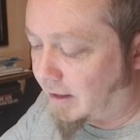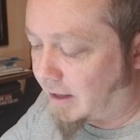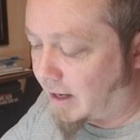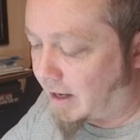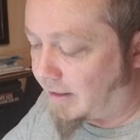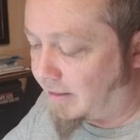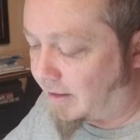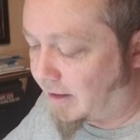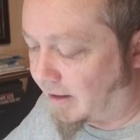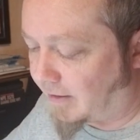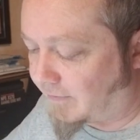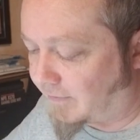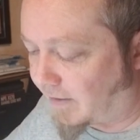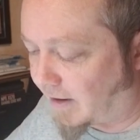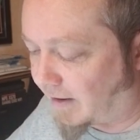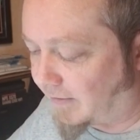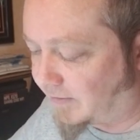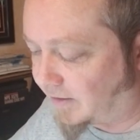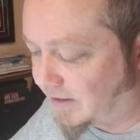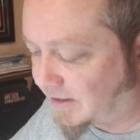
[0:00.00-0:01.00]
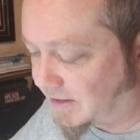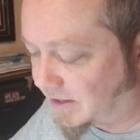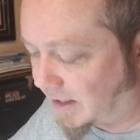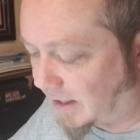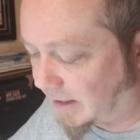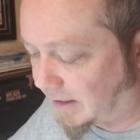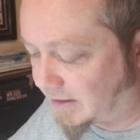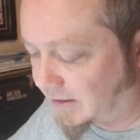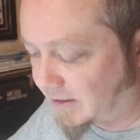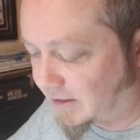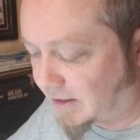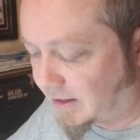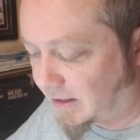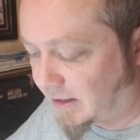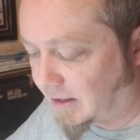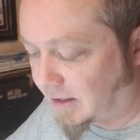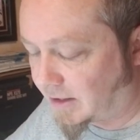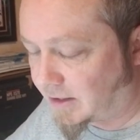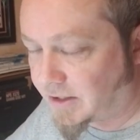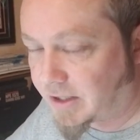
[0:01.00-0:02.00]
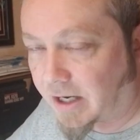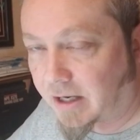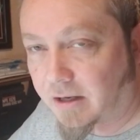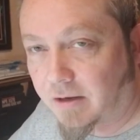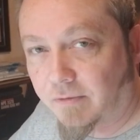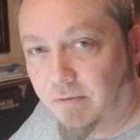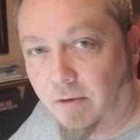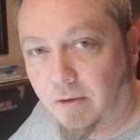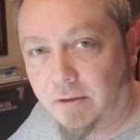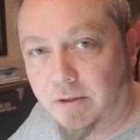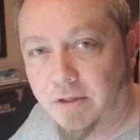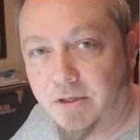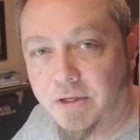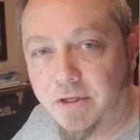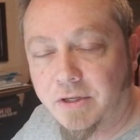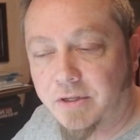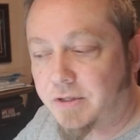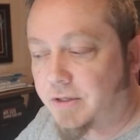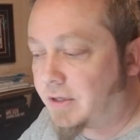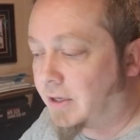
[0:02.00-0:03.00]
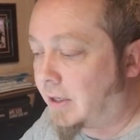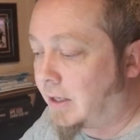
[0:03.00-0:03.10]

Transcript: and then 5 to 6. Check your voltages.